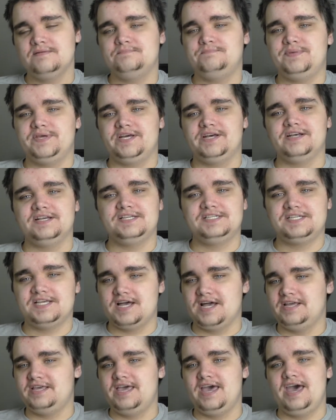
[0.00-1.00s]
because,
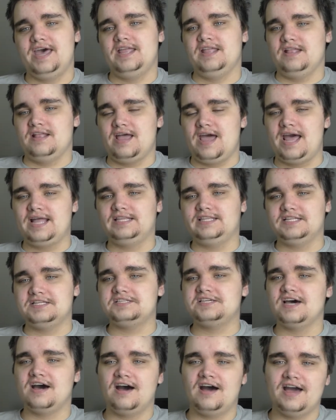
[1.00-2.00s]
again, at
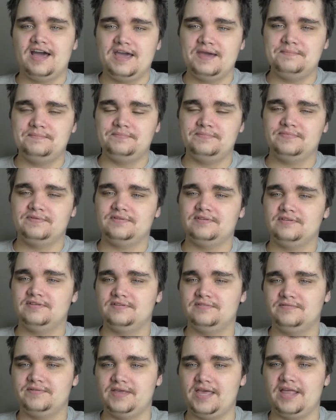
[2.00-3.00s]
the time,
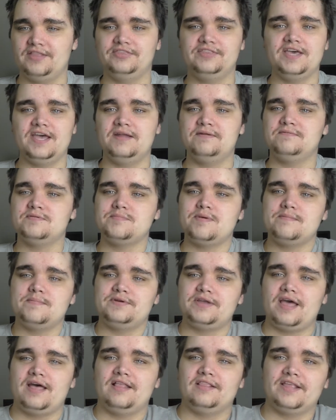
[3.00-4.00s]
yeah, and remember,
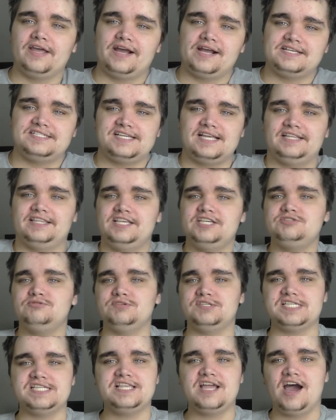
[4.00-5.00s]
yeah, like I said, this
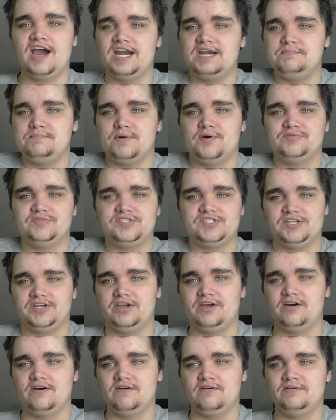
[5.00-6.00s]
was 9 months
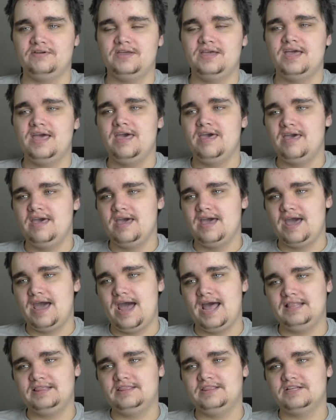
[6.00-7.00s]
ago.
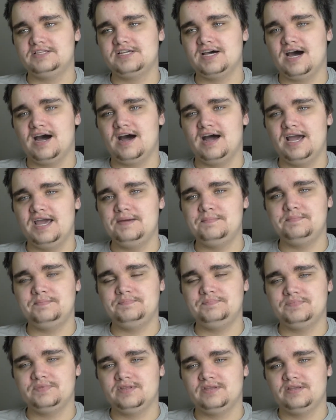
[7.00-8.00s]
At the time,
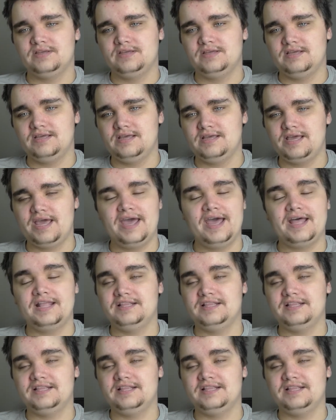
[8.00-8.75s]
yeah,